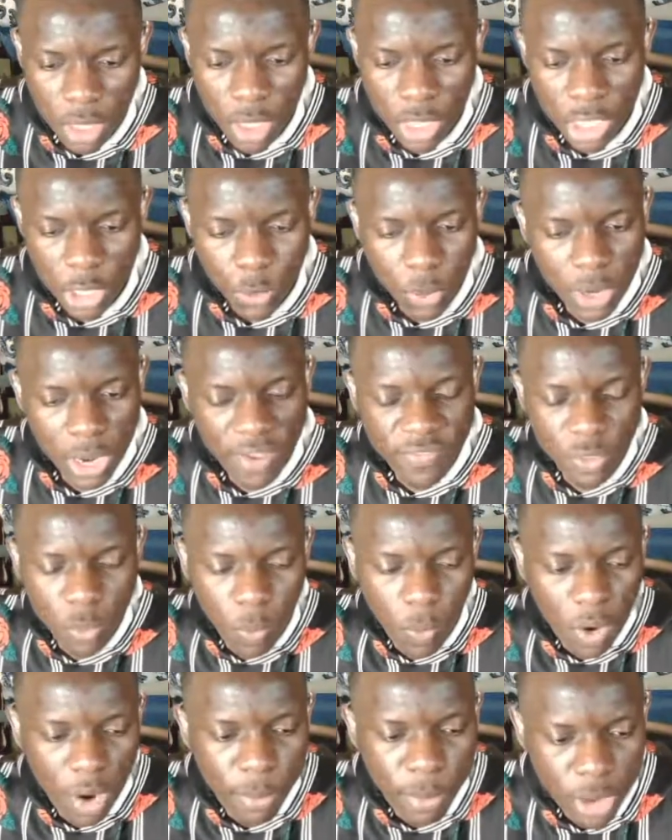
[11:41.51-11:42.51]
he won't have to
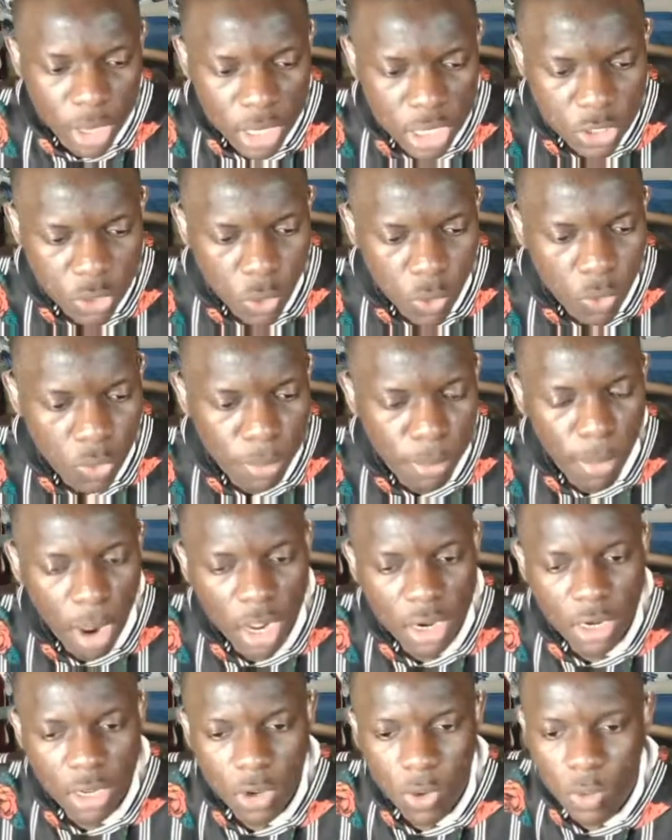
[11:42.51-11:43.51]
worry about his own
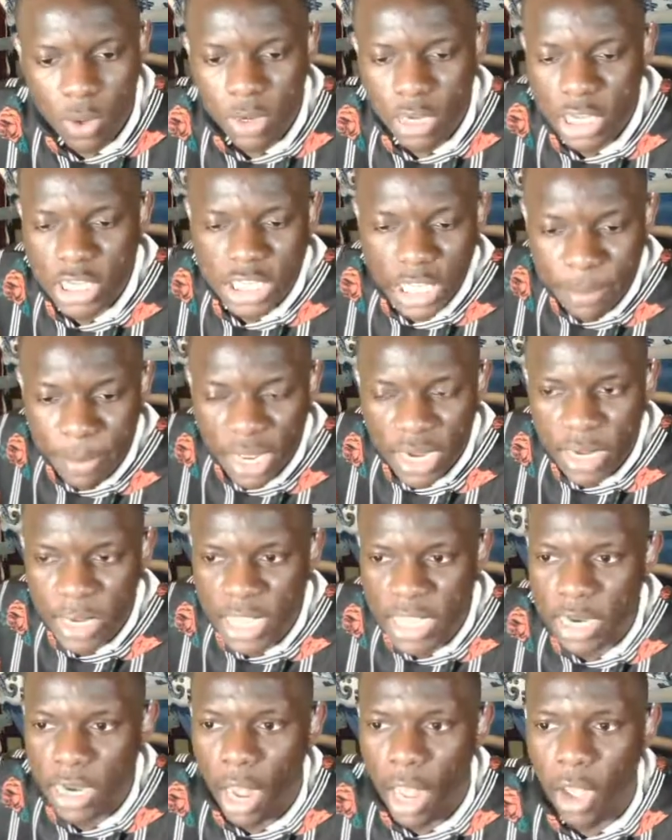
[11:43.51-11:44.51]
mana going, cause he might
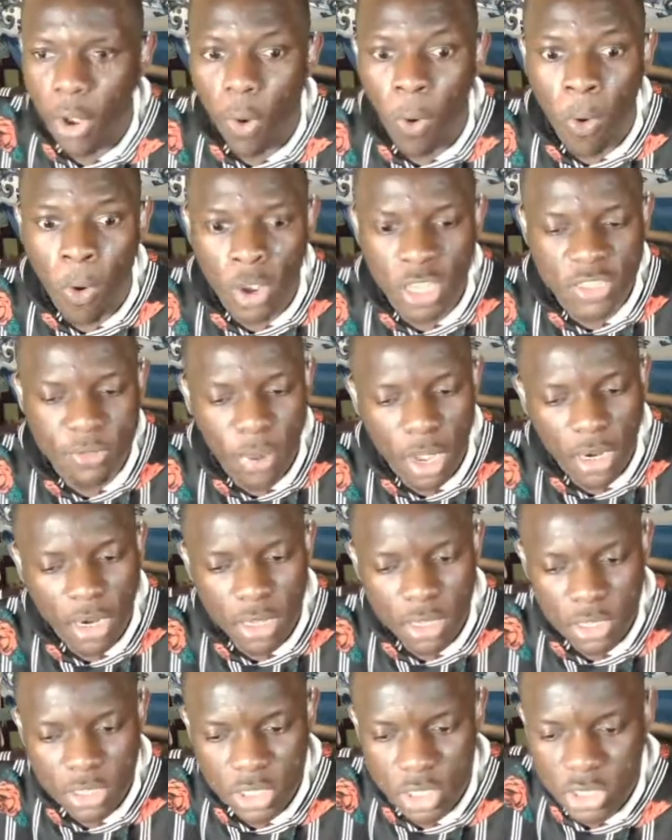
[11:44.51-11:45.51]
need like all his
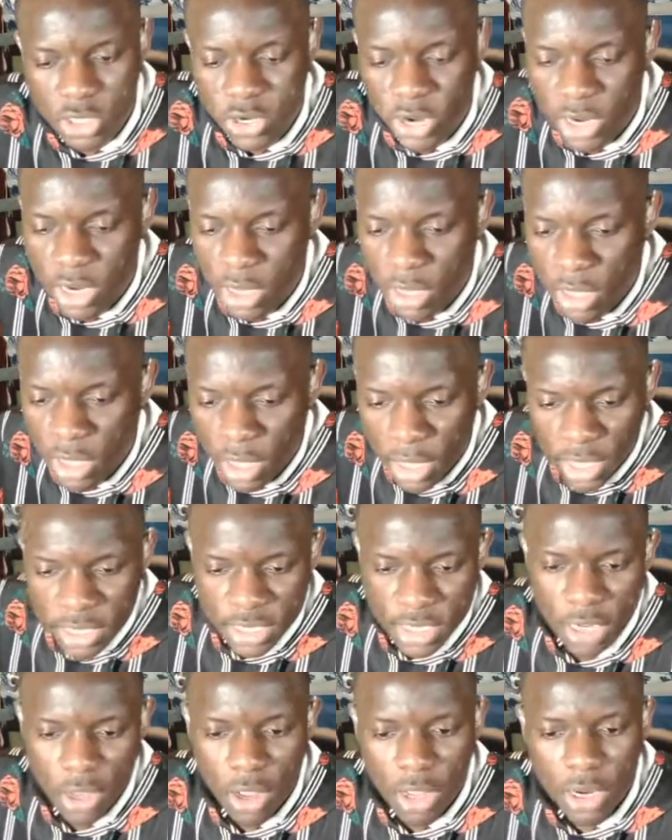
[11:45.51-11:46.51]
mana to try to
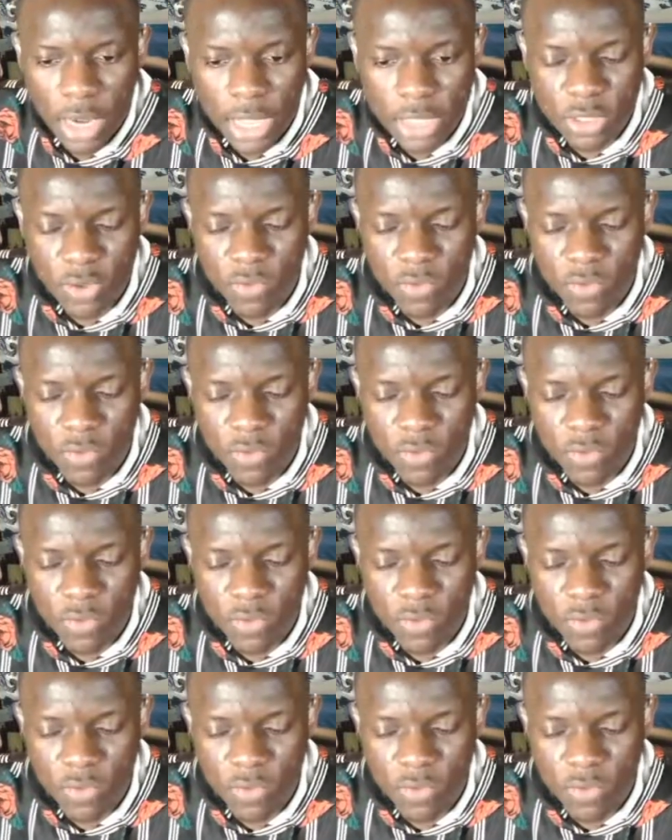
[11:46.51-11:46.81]
take on like the